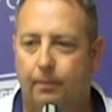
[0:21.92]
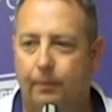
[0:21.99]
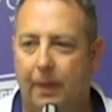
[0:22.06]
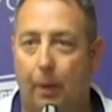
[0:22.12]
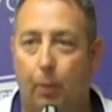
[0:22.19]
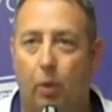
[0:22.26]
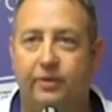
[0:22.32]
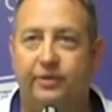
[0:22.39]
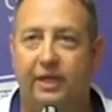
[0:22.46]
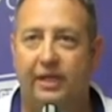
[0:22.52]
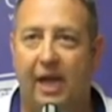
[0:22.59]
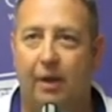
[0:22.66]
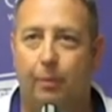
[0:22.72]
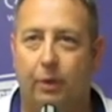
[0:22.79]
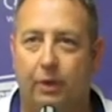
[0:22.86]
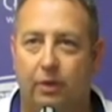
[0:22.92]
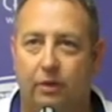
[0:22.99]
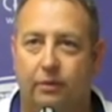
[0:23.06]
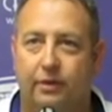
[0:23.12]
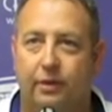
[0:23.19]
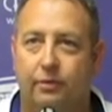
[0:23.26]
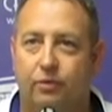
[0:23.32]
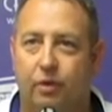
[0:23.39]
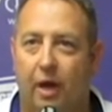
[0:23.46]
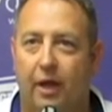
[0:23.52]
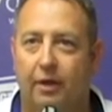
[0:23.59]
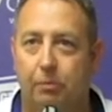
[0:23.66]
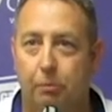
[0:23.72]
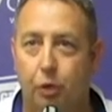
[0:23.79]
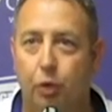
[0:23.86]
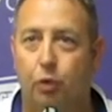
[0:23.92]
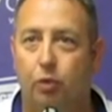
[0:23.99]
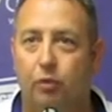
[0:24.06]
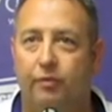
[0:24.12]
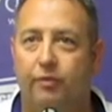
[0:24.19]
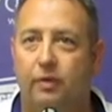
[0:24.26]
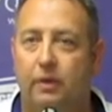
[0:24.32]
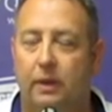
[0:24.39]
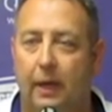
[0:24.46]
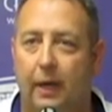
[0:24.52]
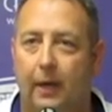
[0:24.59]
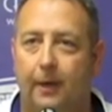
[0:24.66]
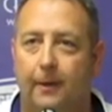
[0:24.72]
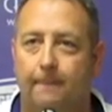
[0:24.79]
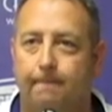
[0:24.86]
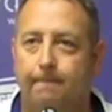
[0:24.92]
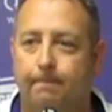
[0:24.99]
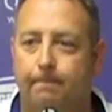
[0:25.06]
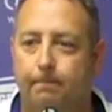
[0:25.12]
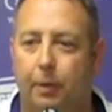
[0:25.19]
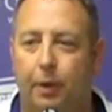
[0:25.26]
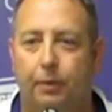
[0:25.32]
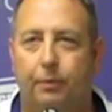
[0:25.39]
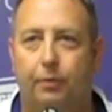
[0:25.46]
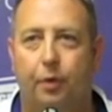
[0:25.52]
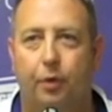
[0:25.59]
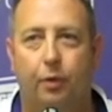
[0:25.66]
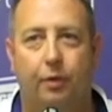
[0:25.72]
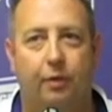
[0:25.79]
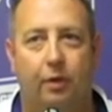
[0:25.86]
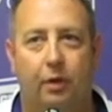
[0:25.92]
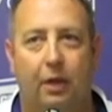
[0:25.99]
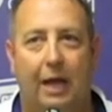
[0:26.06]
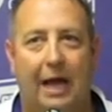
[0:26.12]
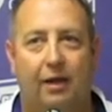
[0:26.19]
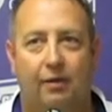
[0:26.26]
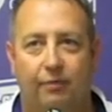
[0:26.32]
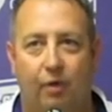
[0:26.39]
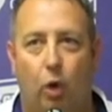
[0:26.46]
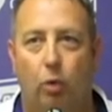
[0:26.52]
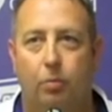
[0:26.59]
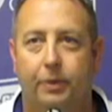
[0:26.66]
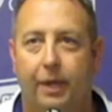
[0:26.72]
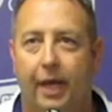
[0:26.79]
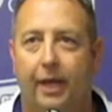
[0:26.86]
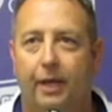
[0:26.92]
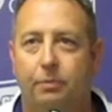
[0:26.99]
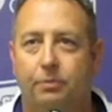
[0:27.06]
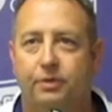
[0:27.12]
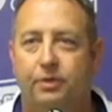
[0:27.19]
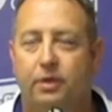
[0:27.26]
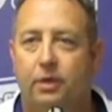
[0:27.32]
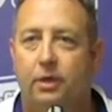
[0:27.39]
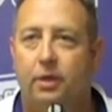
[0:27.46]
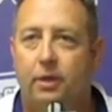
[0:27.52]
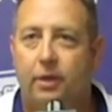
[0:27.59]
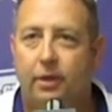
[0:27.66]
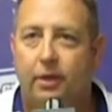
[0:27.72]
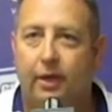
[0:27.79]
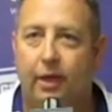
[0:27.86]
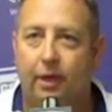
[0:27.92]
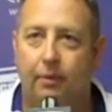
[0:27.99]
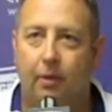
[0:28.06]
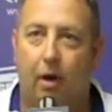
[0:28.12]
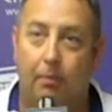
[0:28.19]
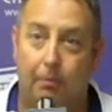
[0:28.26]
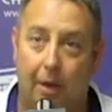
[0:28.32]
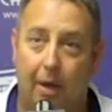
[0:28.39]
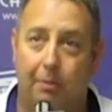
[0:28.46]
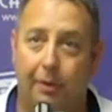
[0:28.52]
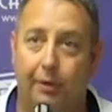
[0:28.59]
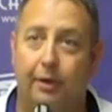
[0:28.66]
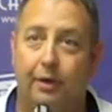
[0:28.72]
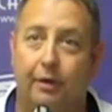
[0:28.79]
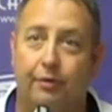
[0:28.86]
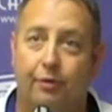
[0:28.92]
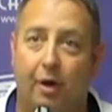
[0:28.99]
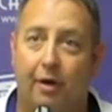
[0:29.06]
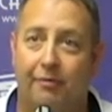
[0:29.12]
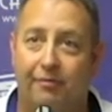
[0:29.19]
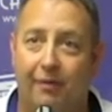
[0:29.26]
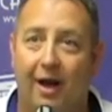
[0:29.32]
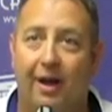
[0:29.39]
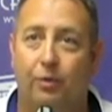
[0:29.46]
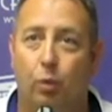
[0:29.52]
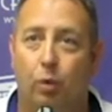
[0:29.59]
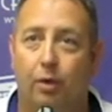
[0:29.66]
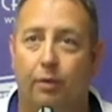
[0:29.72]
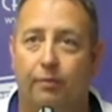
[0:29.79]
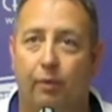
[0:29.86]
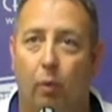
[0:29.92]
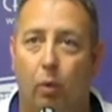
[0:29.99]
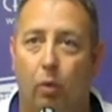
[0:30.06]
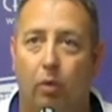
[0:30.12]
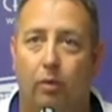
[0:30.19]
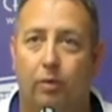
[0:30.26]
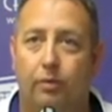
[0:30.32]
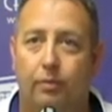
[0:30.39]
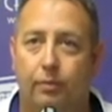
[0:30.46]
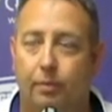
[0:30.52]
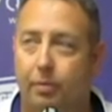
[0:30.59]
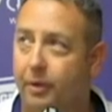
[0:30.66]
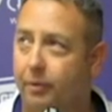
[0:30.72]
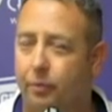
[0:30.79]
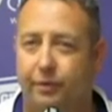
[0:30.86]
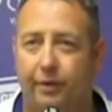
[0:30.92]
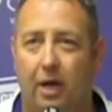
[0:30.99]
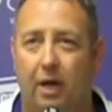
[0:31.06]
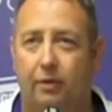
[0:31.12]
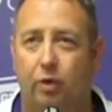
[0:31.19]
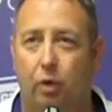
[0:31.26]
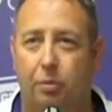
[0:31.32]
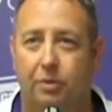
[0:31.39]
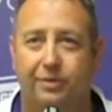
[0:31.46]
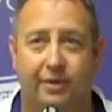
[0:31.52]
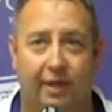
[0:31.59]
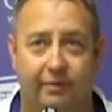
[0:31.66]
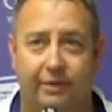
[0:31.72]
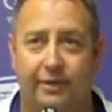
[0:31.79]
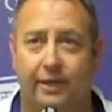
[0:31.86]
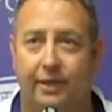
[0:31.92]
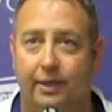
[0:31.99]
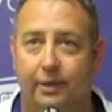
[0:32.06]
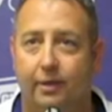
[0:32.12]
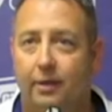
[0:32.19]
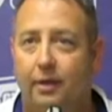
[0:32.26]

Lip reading: that was a game we looked at trying to move, but due to the lack of home games and my ability to try to find one for, I believe it was on October 17th,